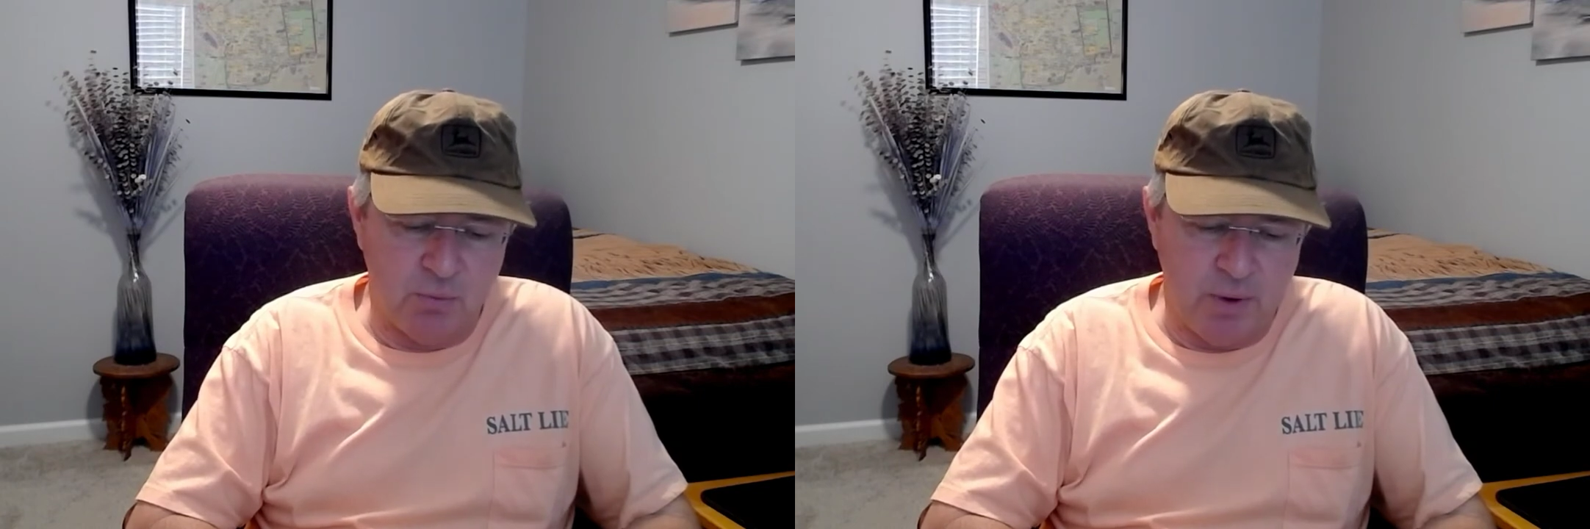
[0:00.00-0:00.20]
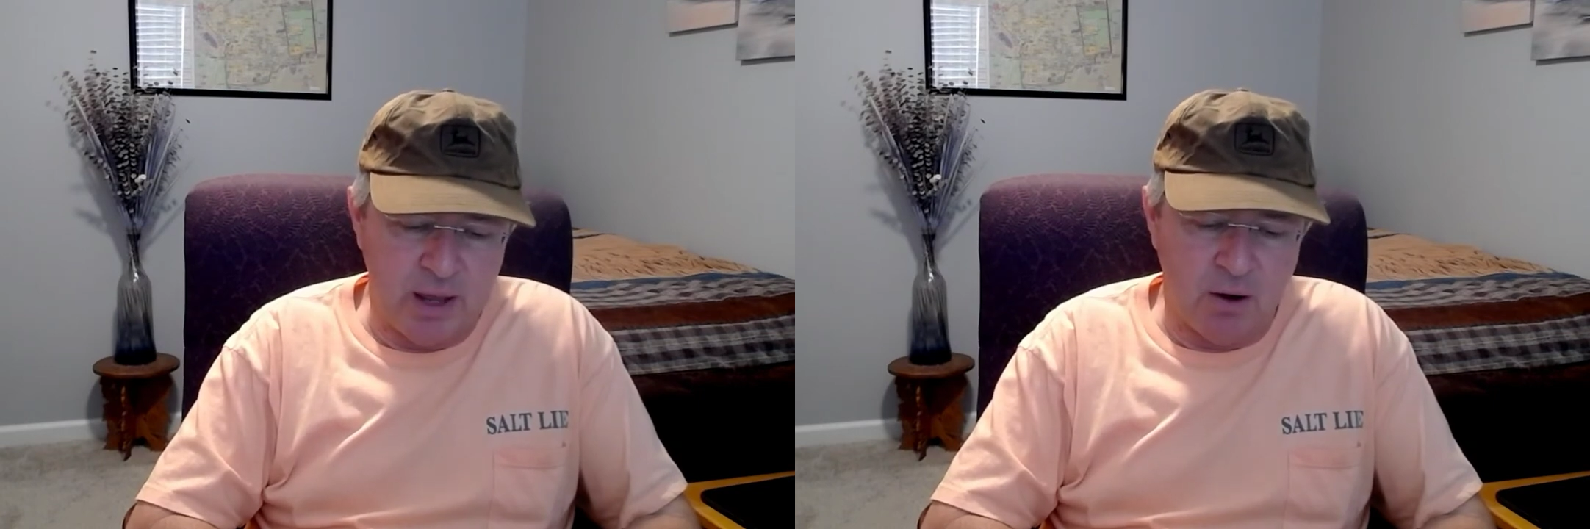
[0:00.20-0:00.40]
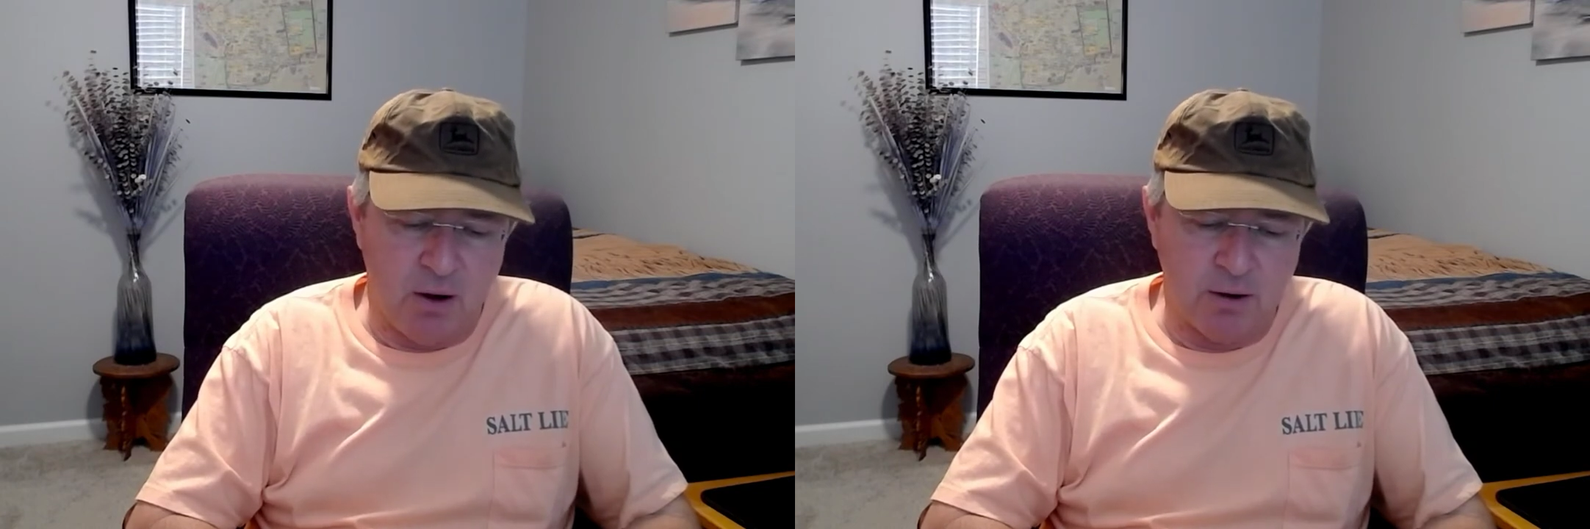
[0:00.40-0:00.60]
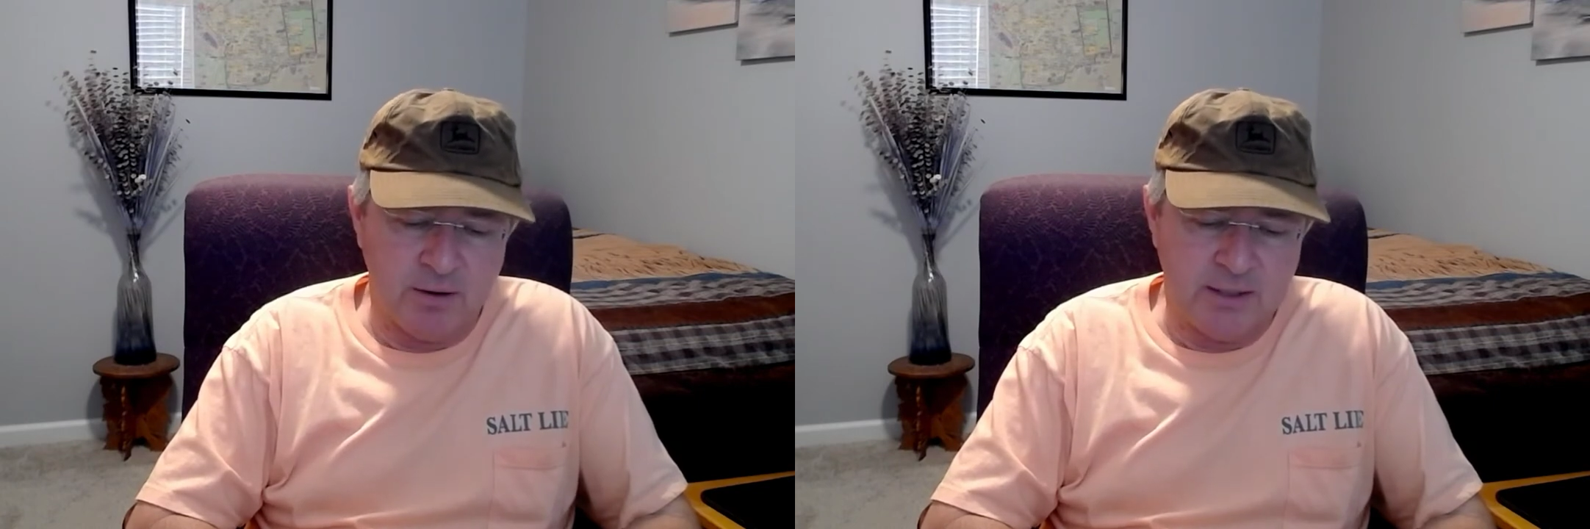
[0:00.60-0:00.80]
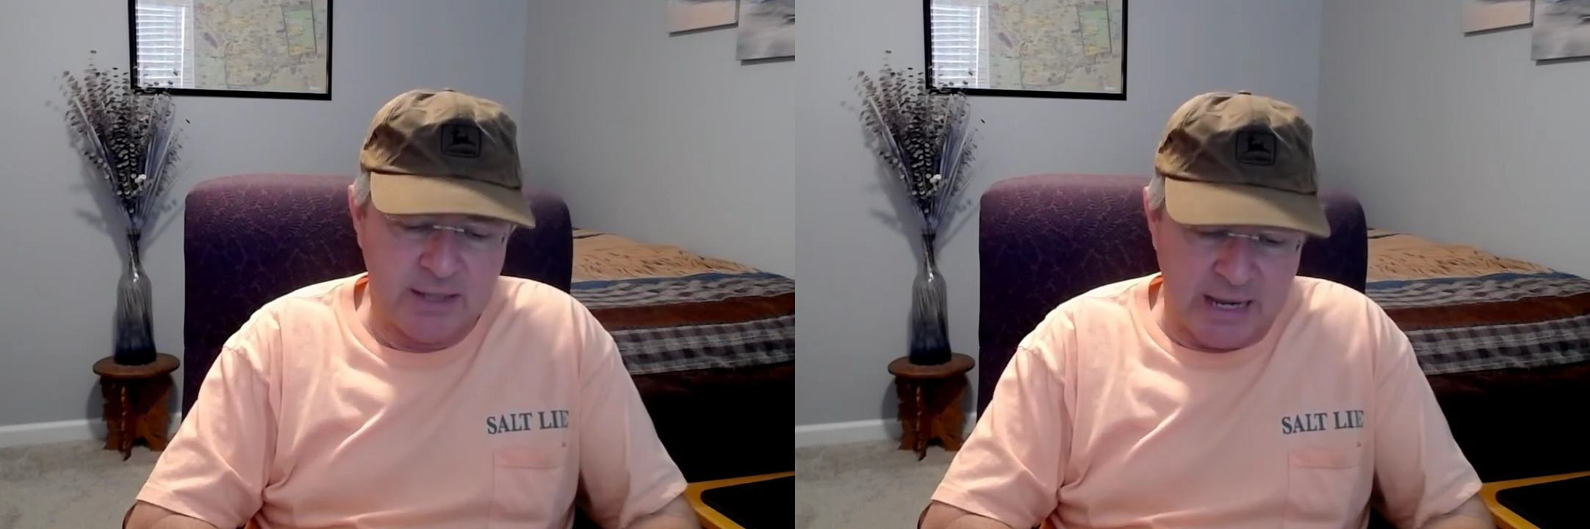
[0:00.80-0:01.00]
we are
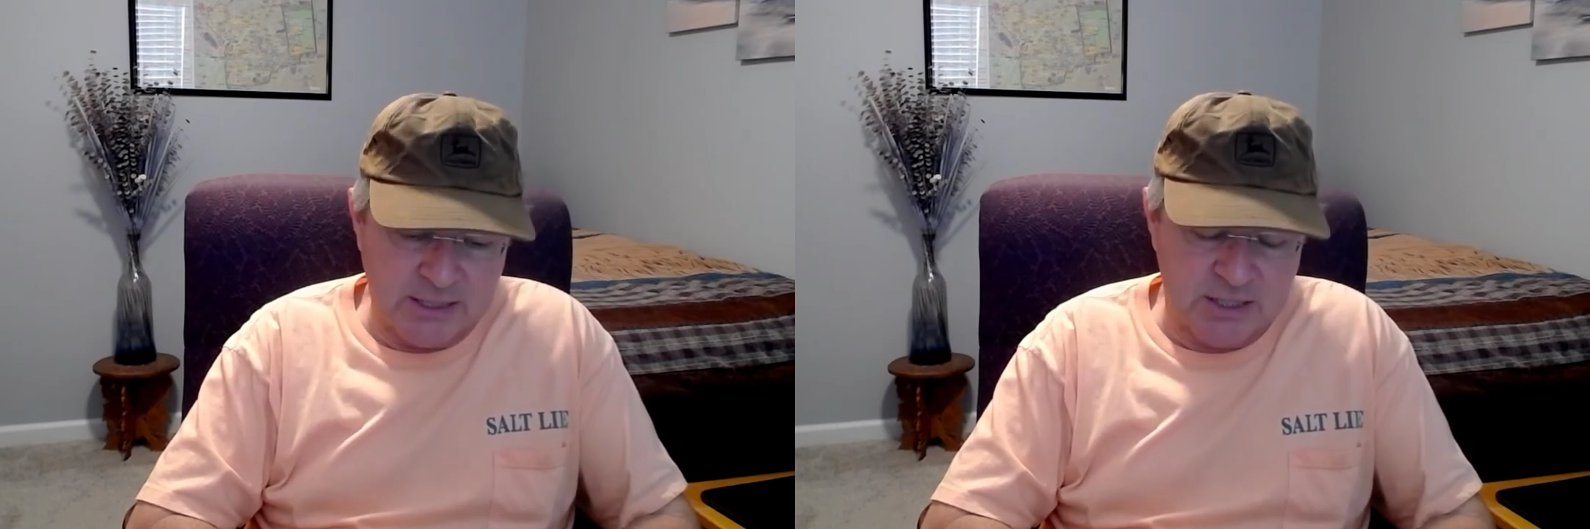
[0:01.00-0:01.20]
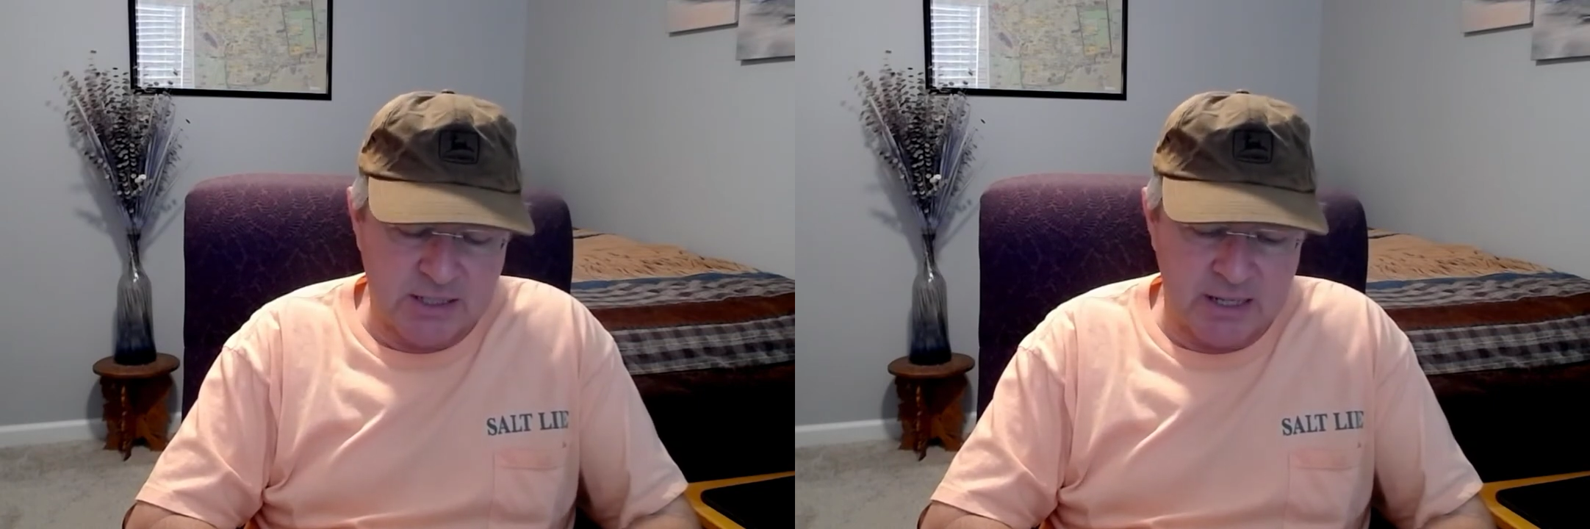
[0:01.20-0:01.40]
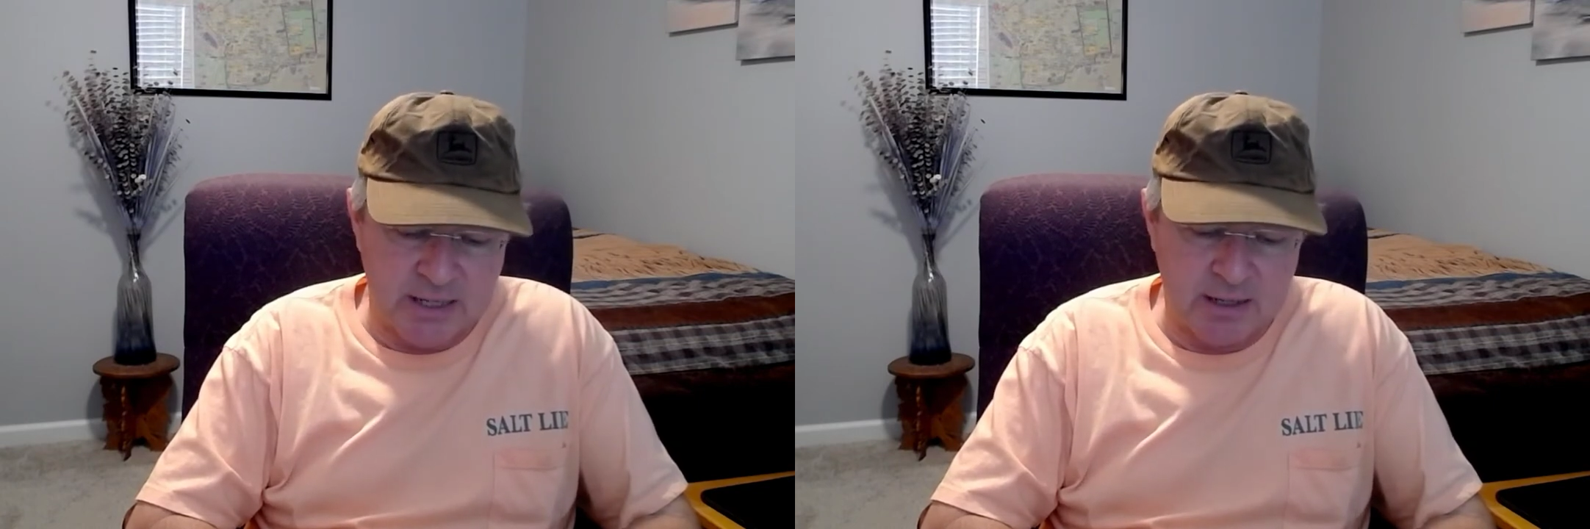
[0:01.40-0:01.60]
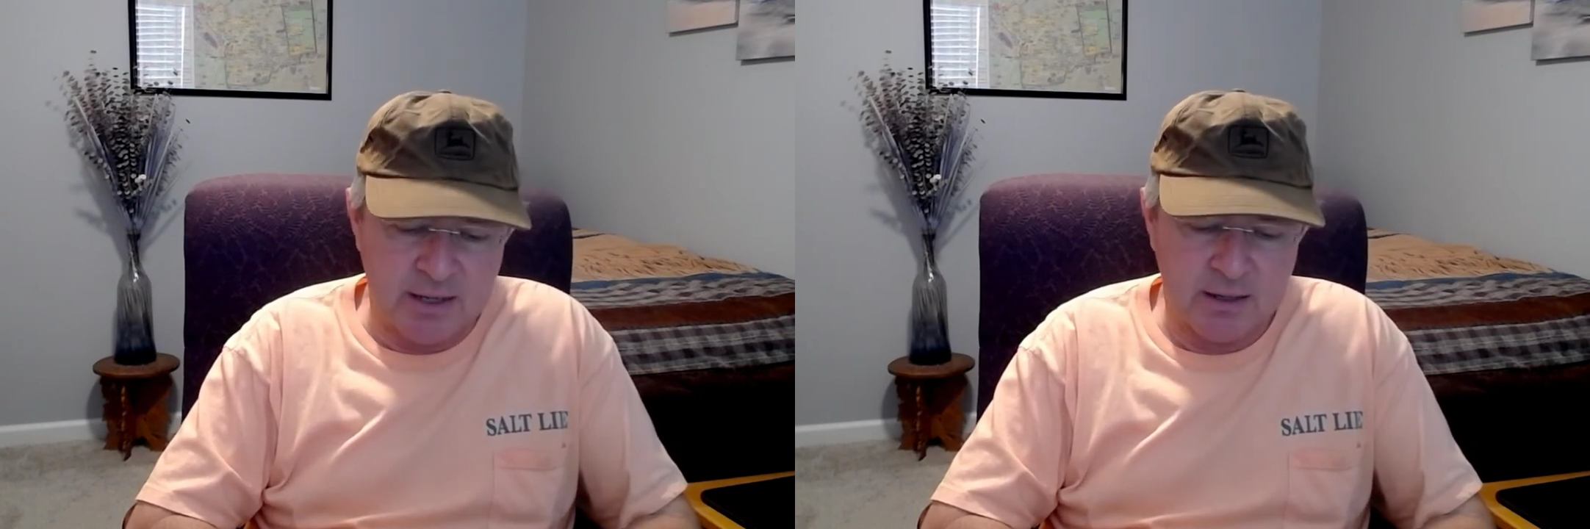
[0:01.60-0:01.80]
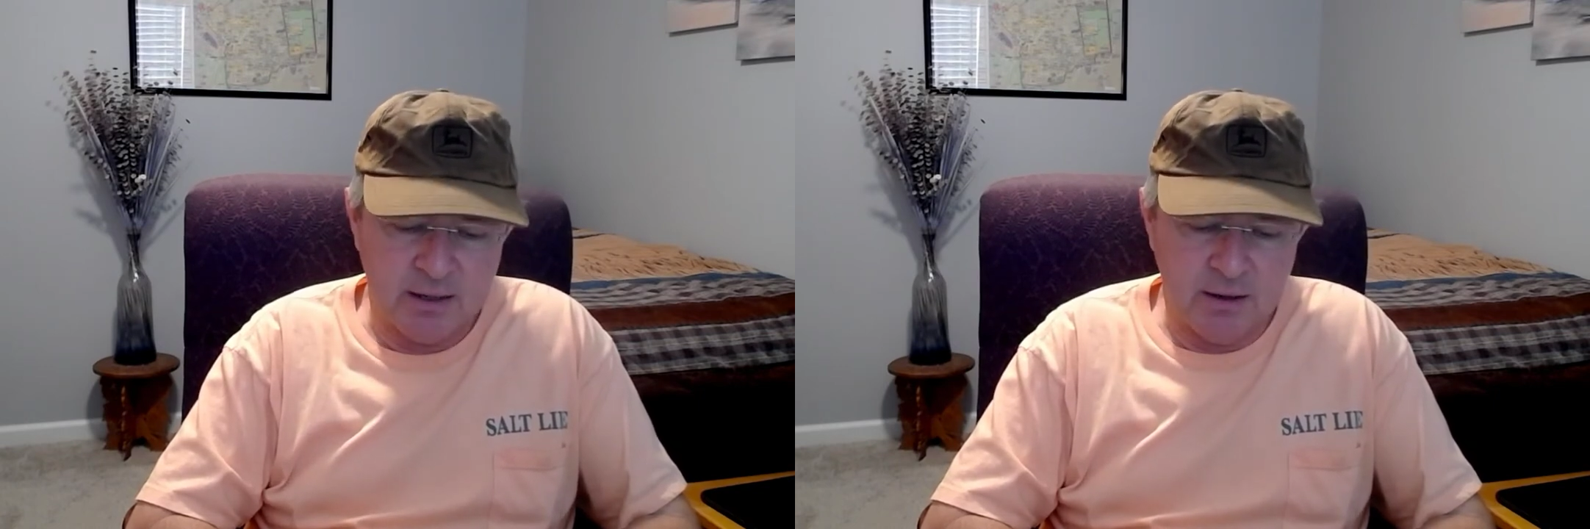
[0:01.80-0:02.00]
destined